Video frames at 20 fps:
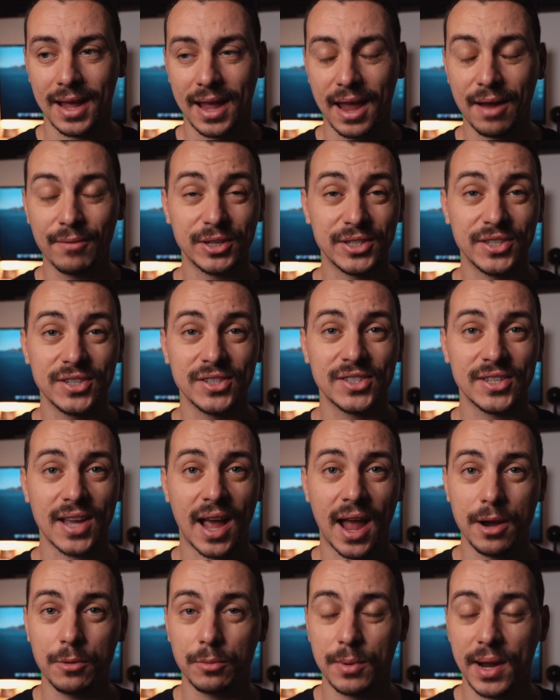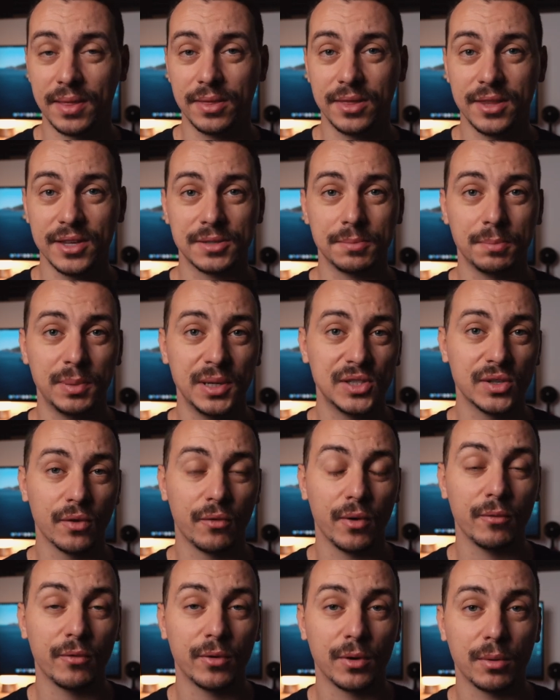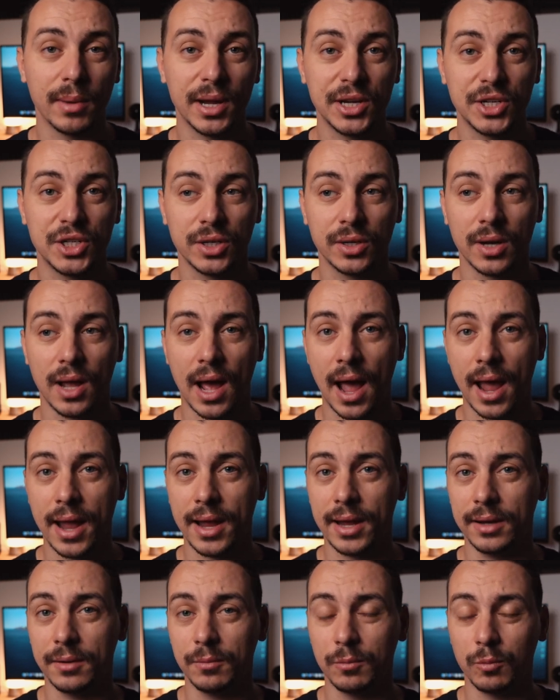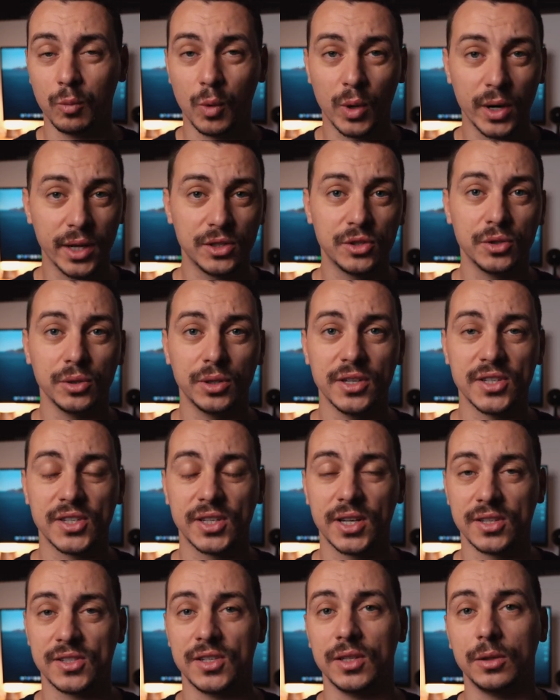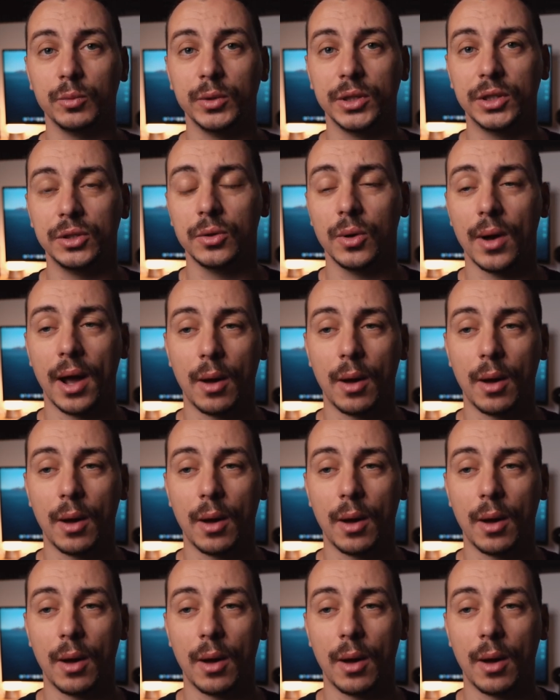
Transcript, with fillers: ever since I read this piece of information, I wanted to discuss it with you.